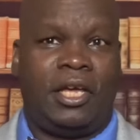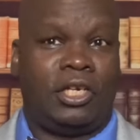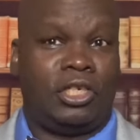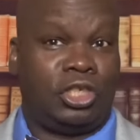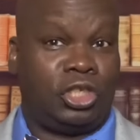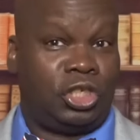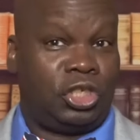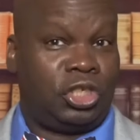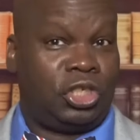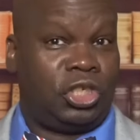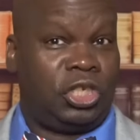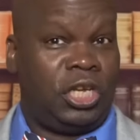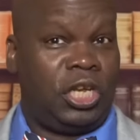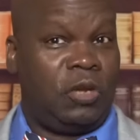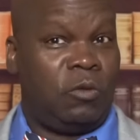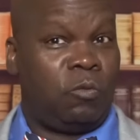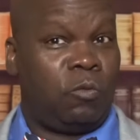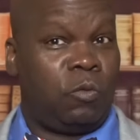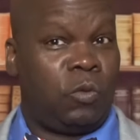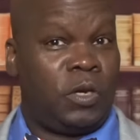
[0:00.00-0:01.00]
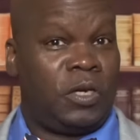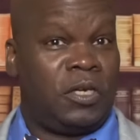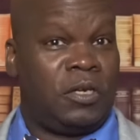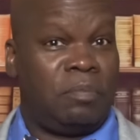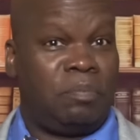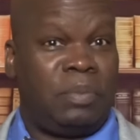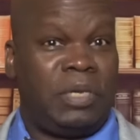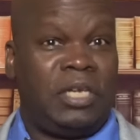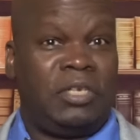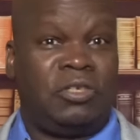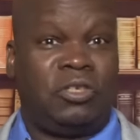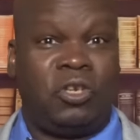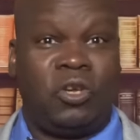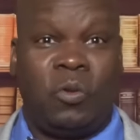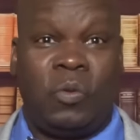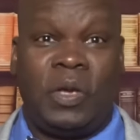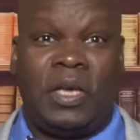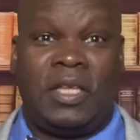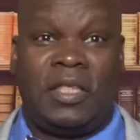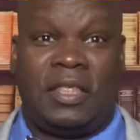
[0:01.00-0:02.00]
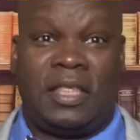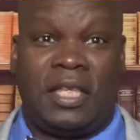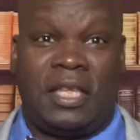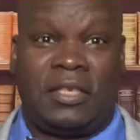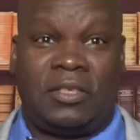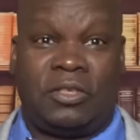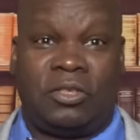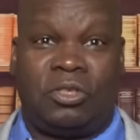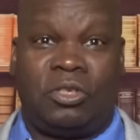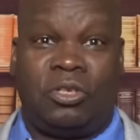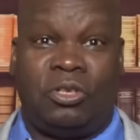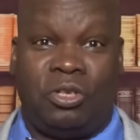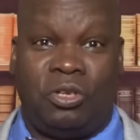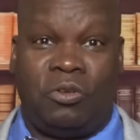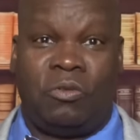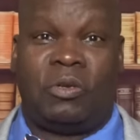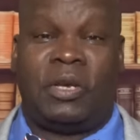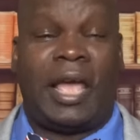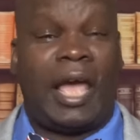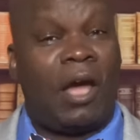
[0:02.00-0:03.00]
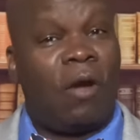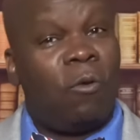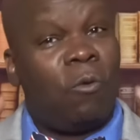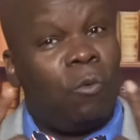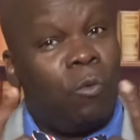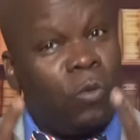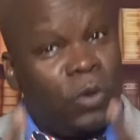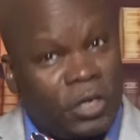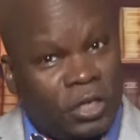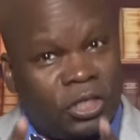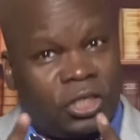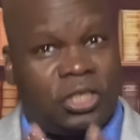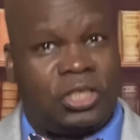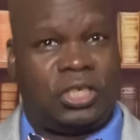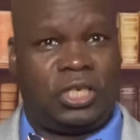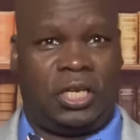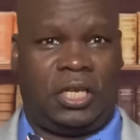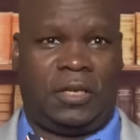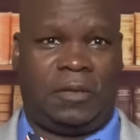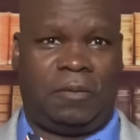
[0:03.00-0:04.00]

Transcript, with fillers: she wouldn't be doing this to you now, would she?